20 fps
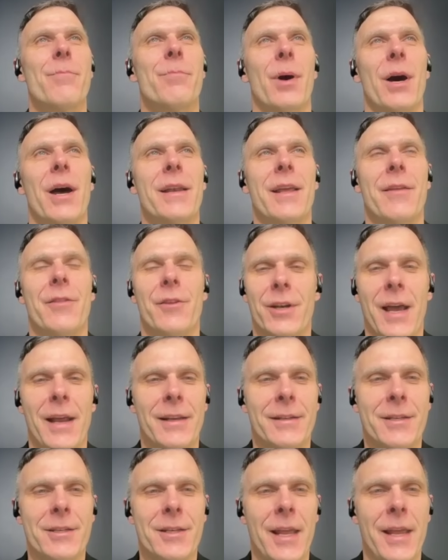But in the
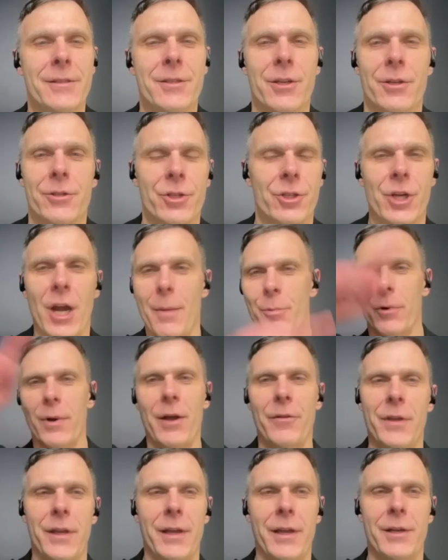United States, shop
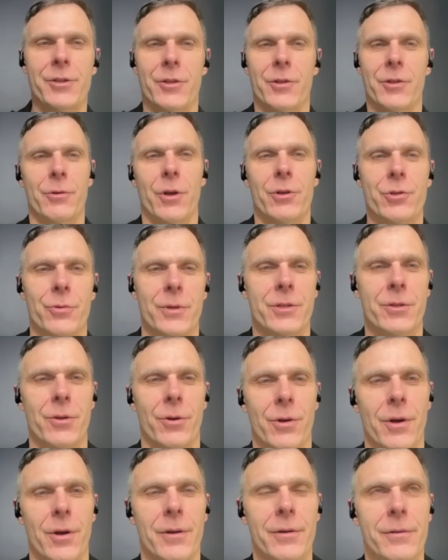around the edge of the grocery
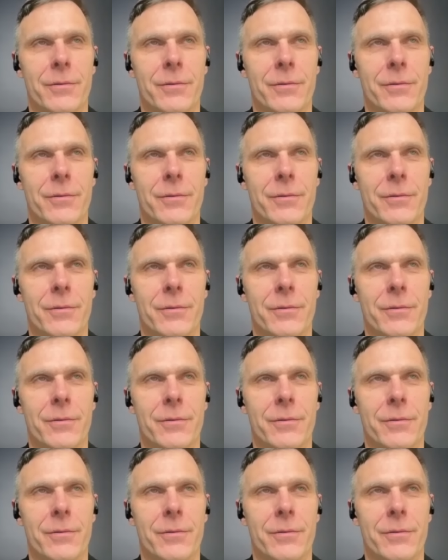store.